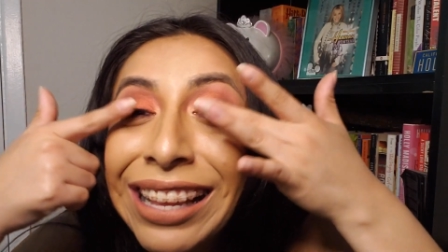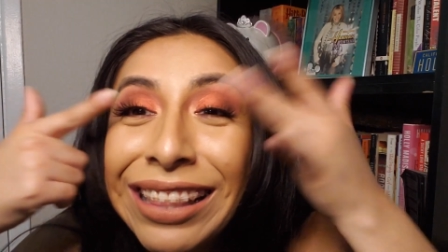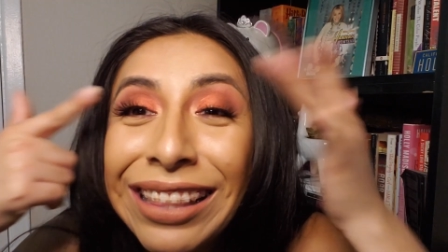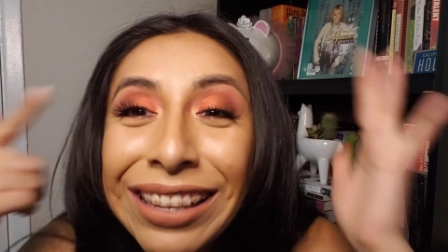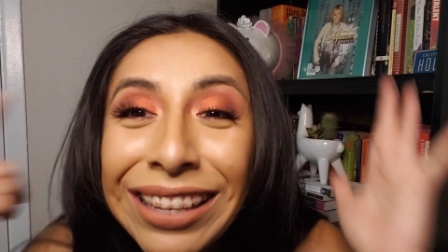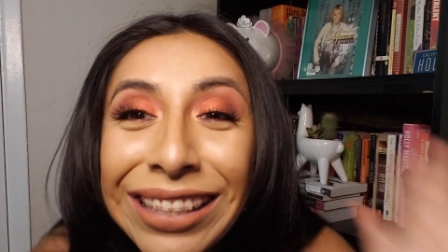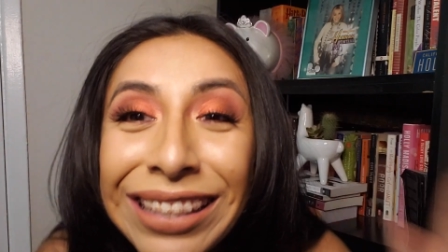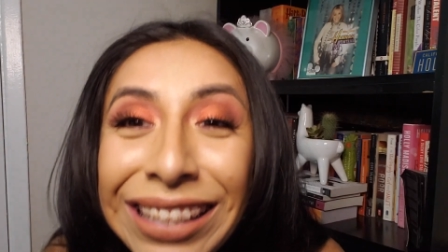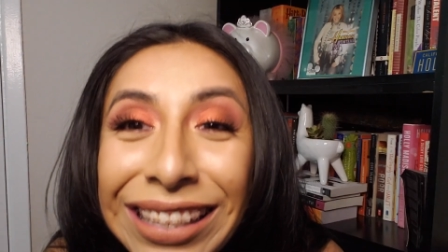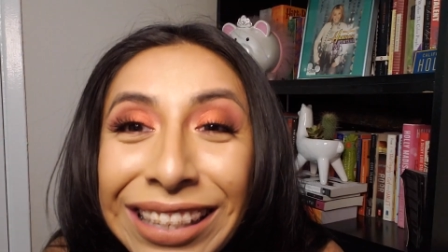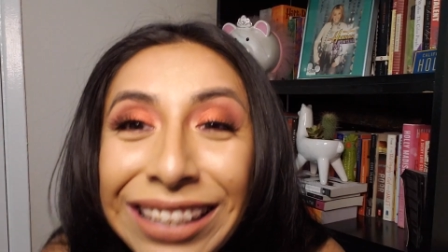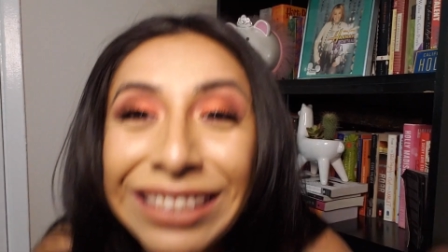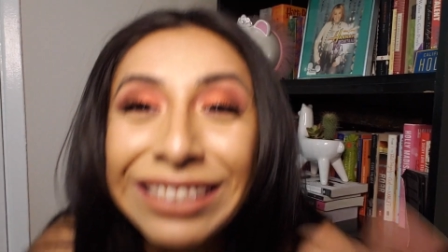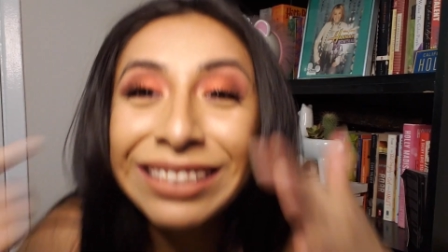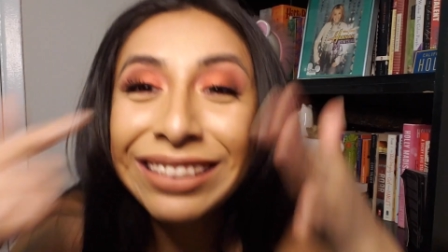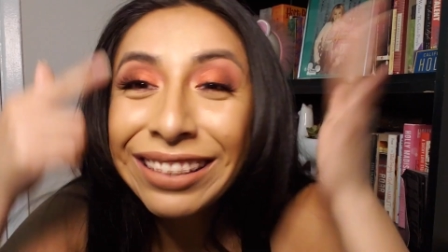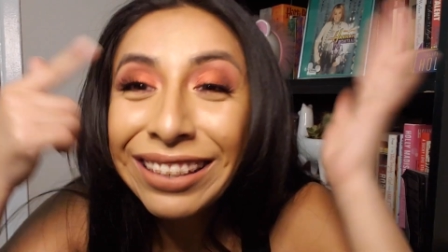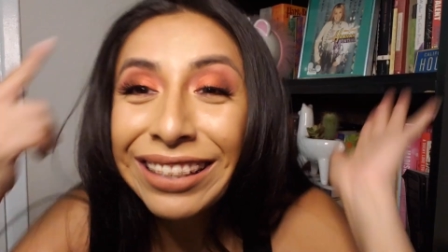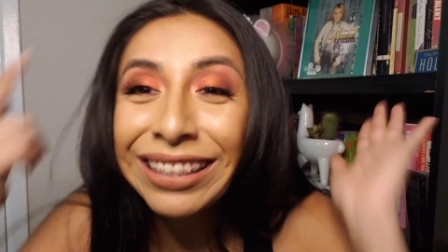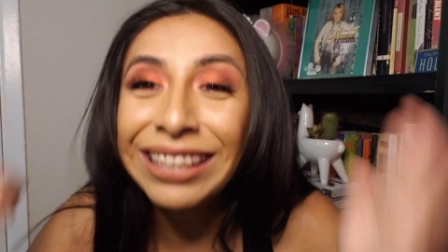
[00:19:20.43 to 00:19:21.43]
Look at these.
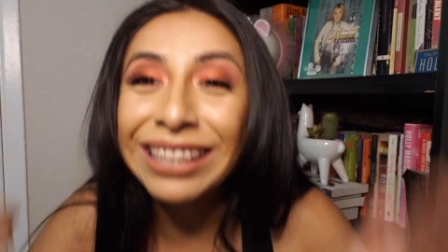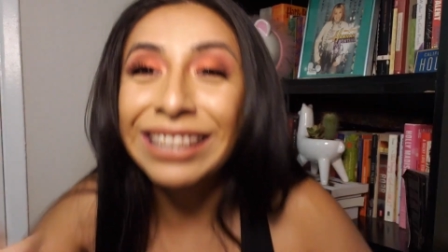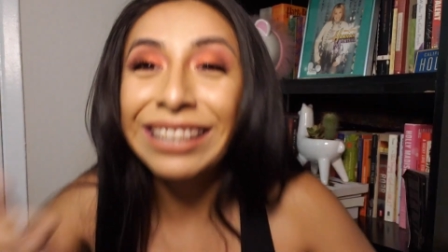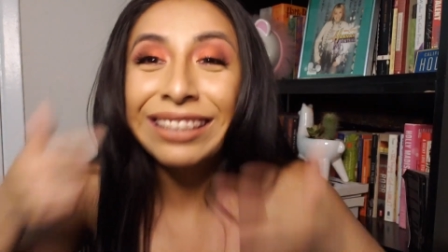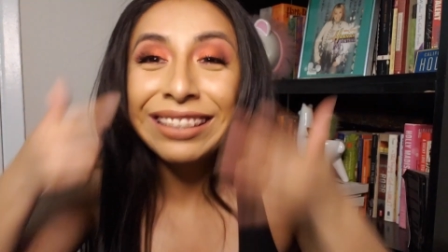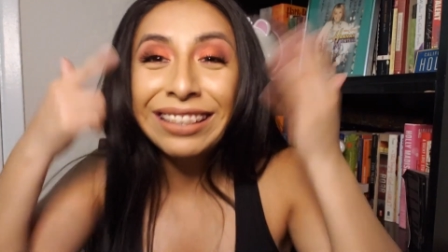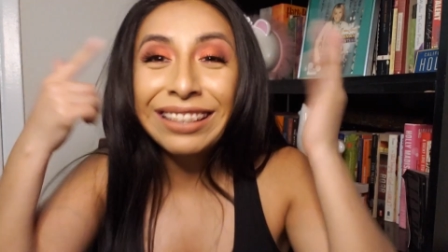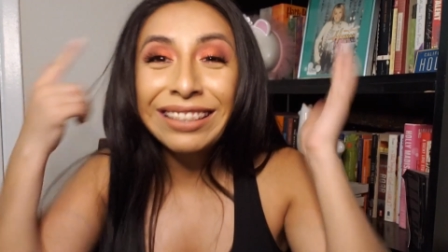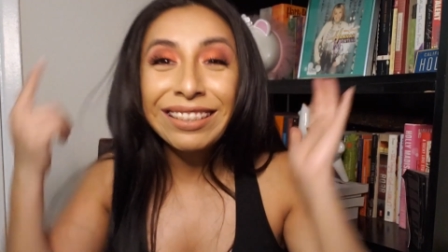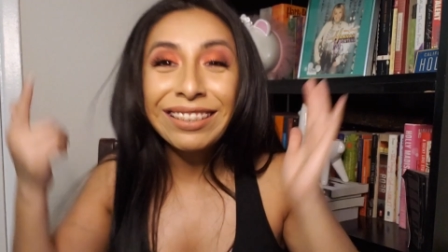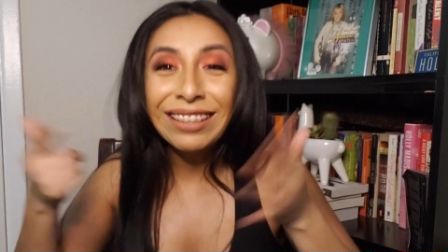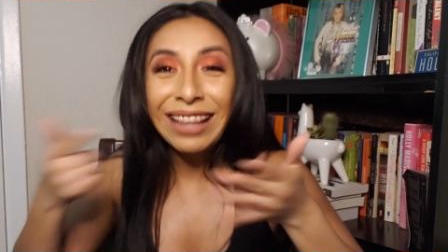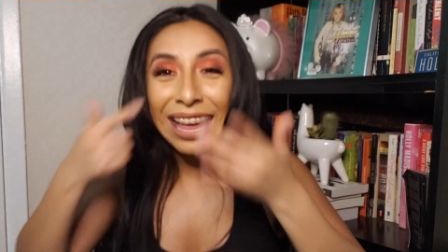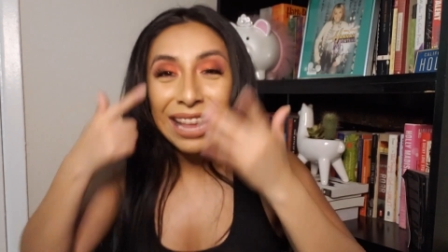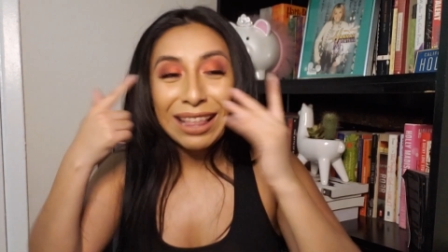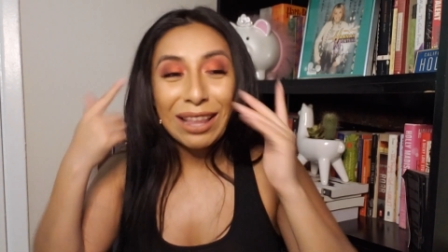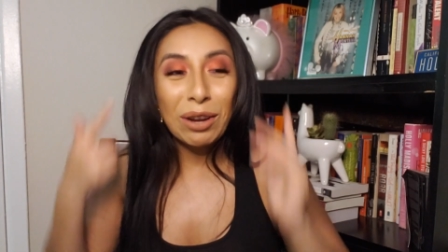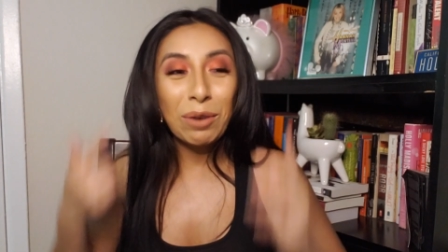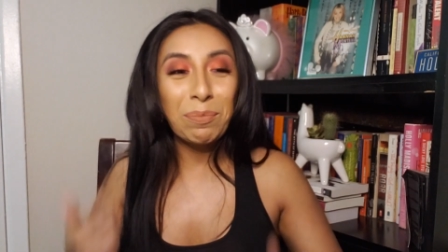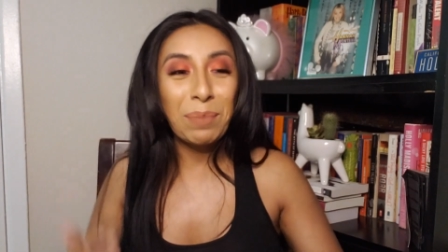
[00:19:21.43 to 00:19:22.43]
Look at these. These are
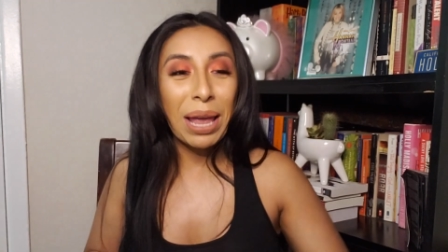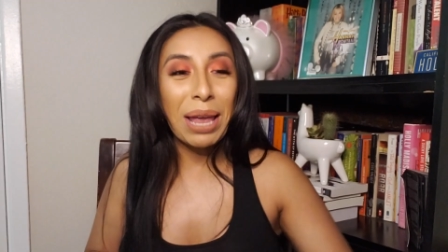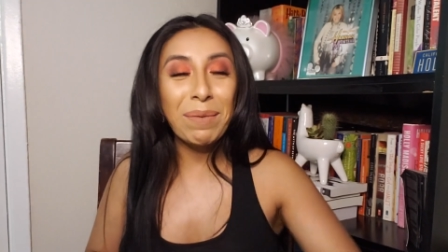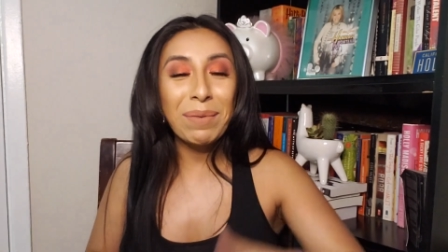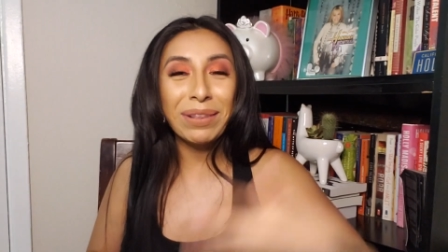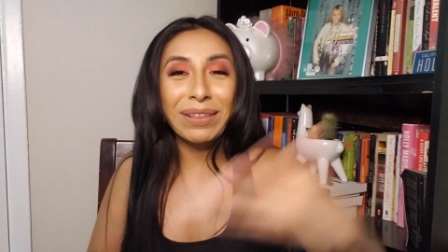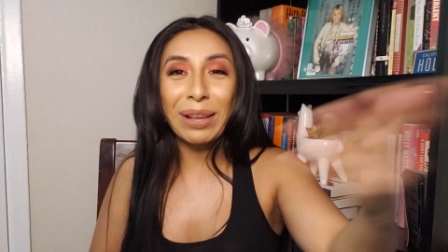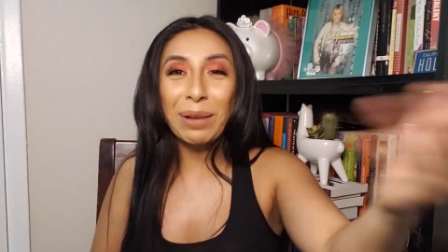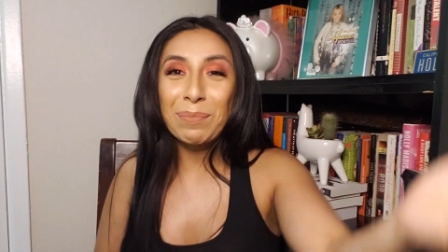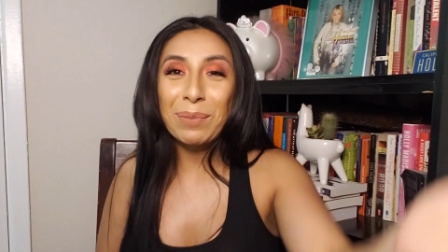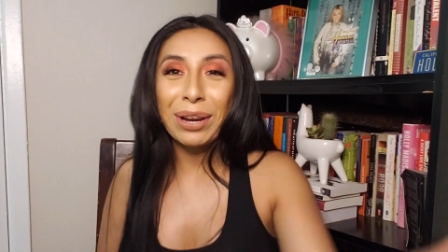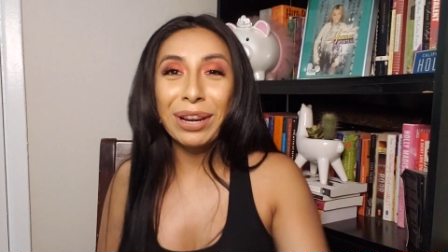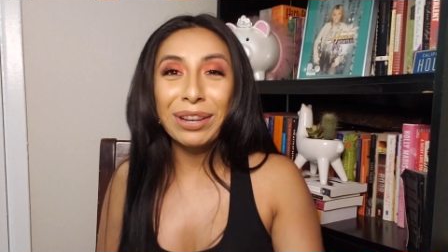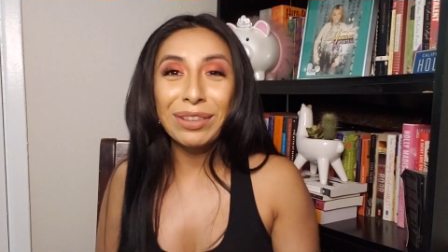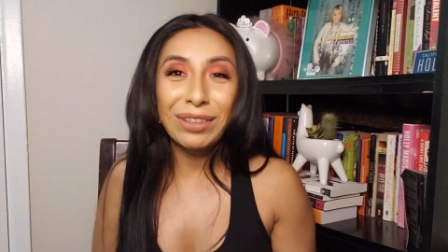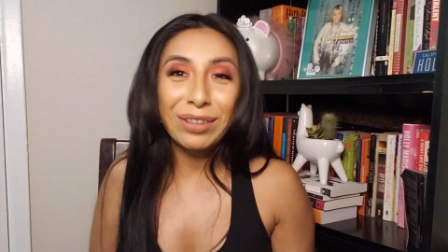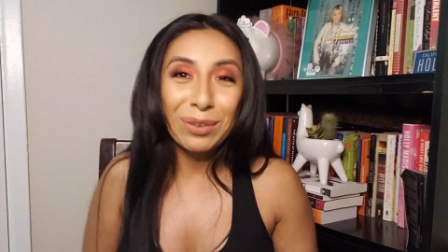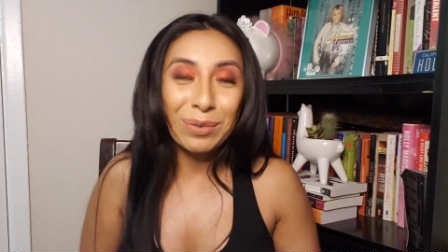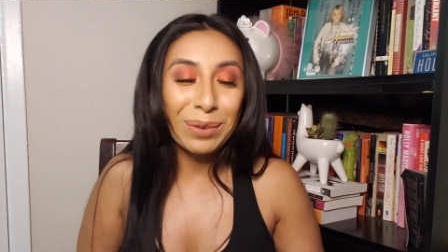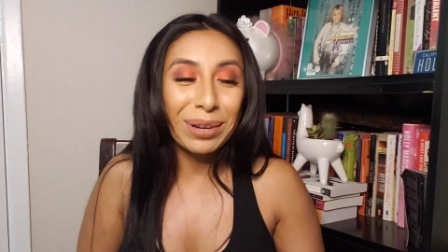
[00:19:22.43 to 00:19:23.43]
like little babies compared
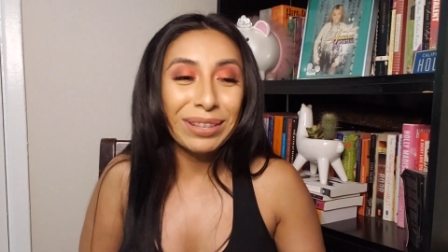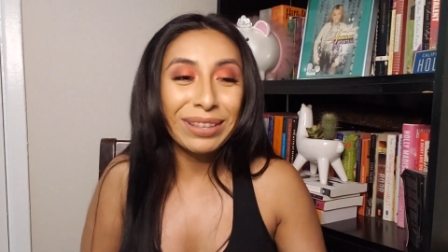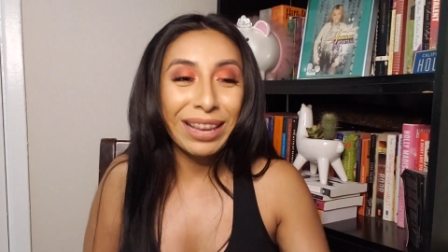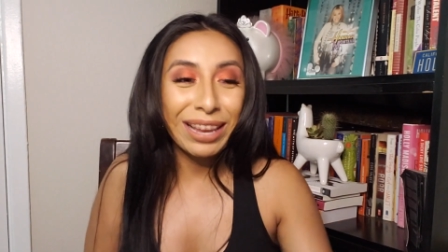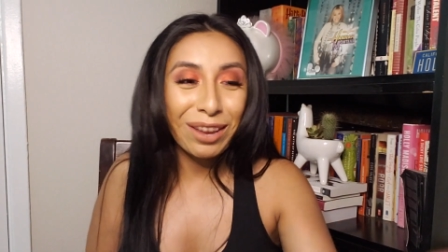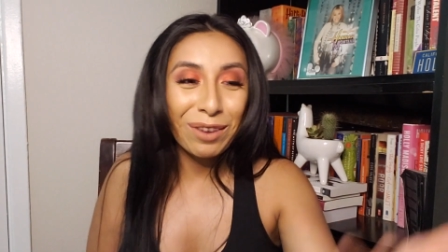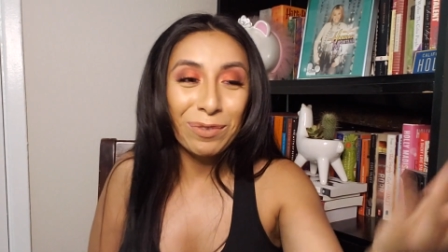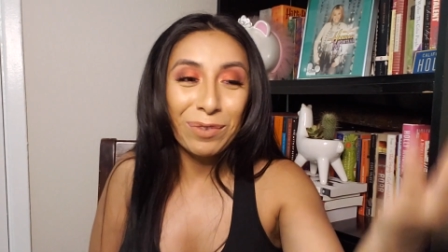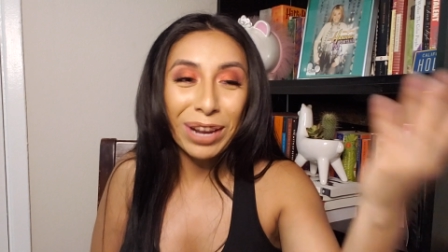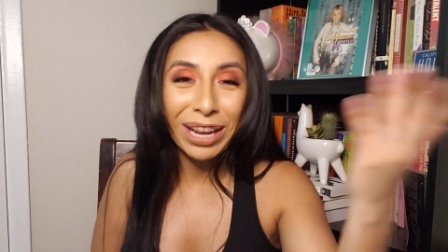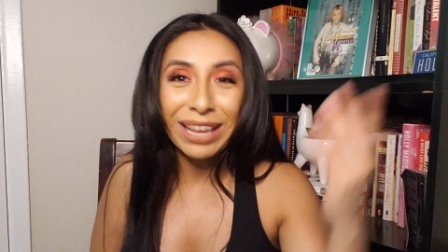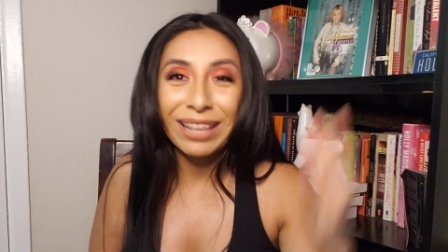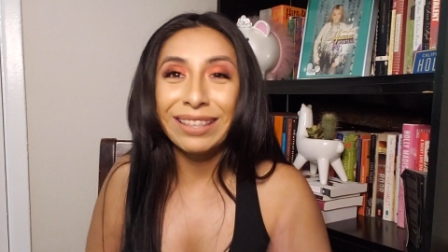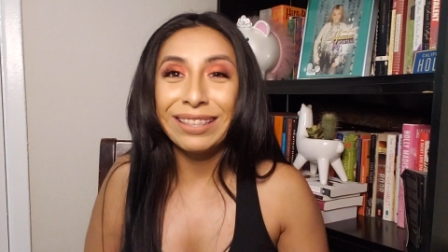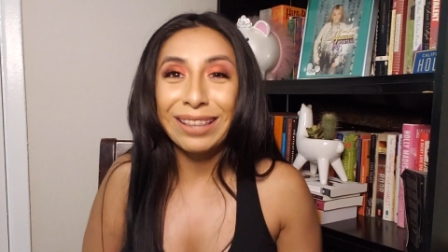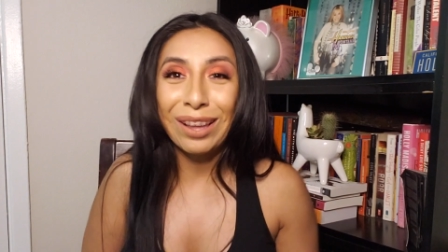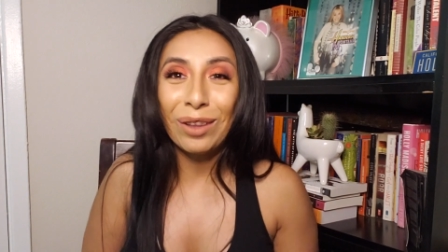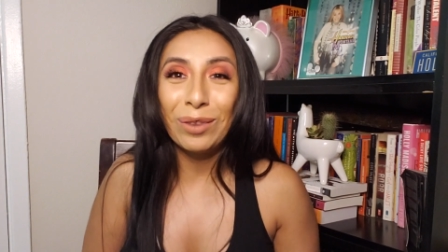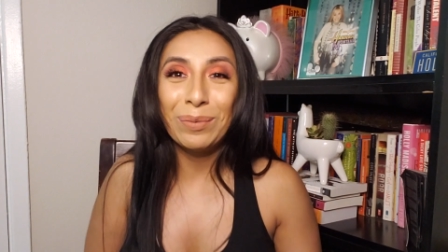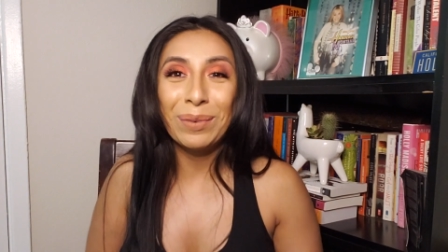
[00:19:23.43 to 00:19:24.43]
to the ones that you fucking
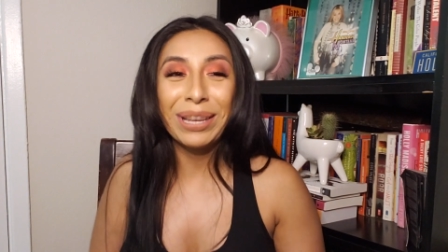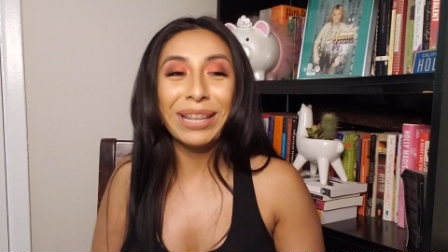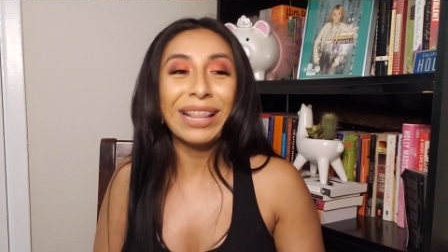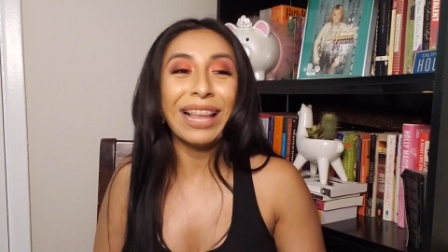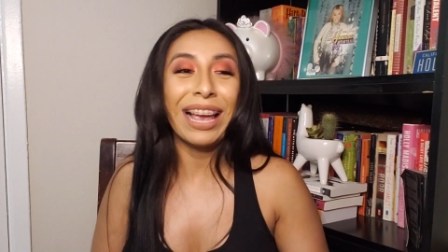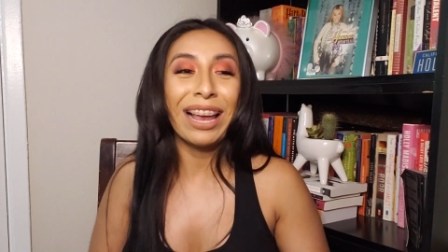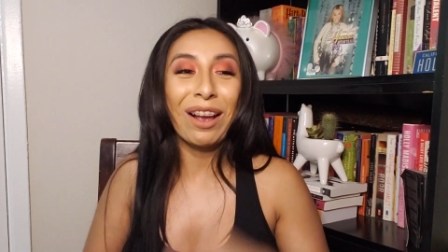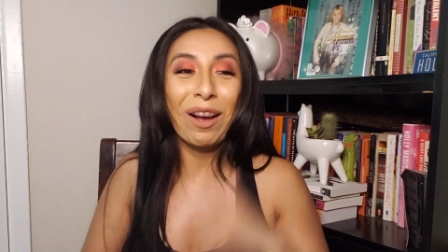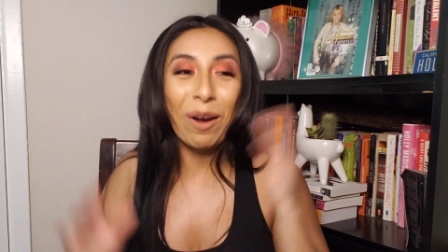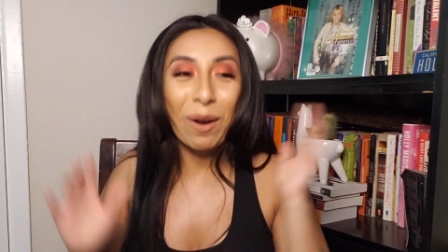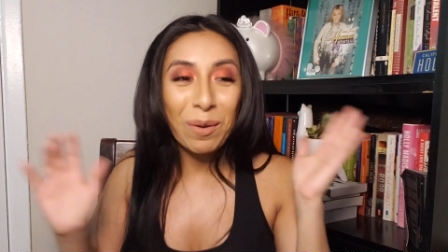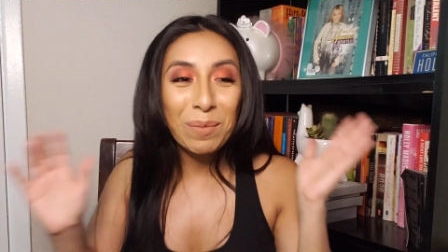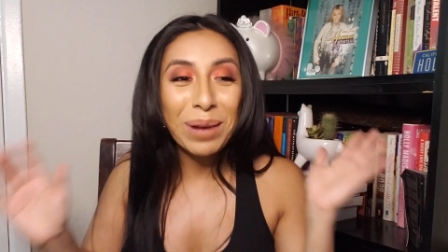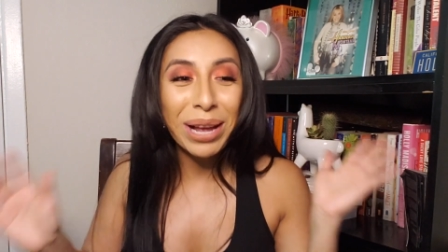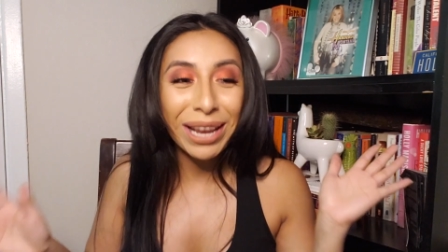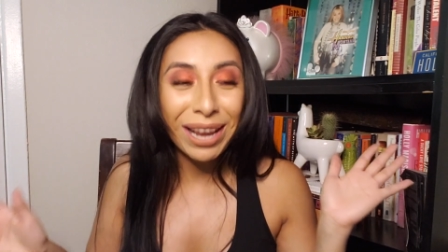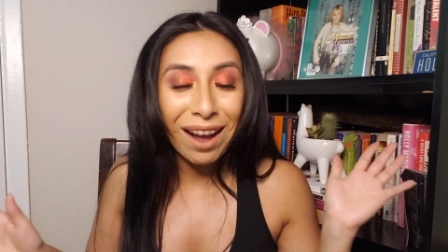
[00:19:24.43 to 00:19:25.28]
sold me. Like, oh my